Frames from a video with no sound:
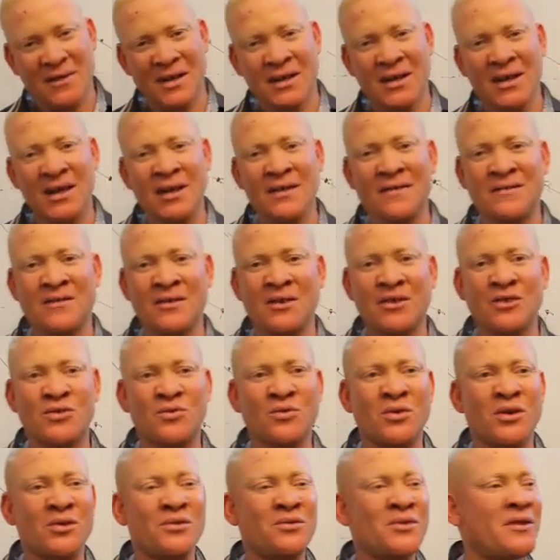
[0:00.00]
it gives us
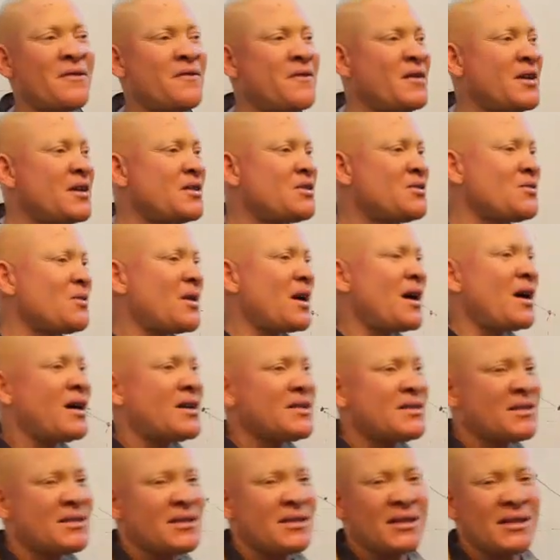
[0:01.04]
what we refer to
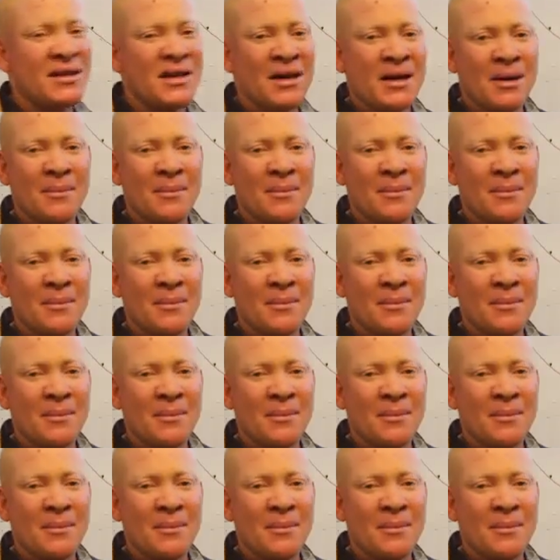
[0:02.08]
as the